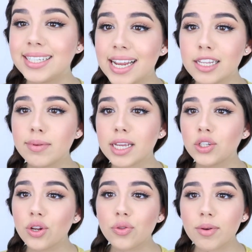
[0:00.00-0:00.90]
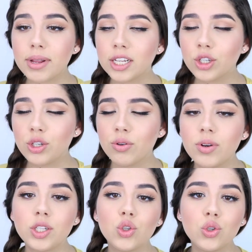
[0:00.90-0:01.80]
It takes me like two to three minutes to do.
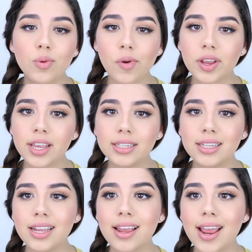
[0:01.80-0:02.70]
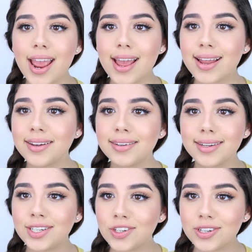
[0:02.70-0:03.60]
It's super easy and
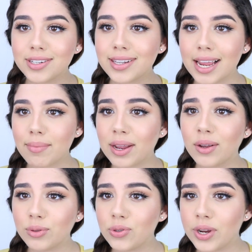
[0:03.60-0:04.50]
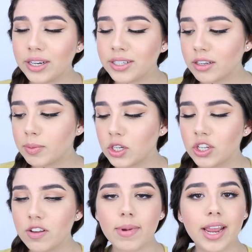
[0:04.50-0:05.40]
it's just like my go-to hairstyle,
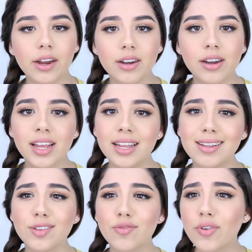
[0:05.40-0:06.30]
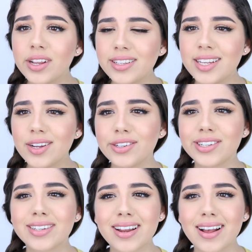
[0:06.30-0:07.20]
especially if my hair is frizzy or
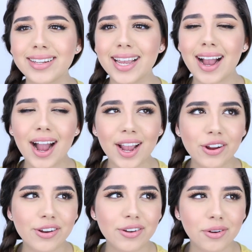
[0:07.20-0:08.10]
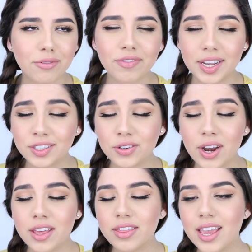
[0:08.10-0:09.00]
just not like ironed or fixed or
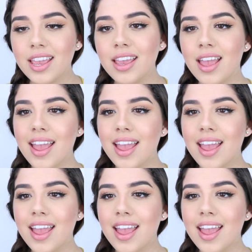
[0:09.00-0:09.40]
anything.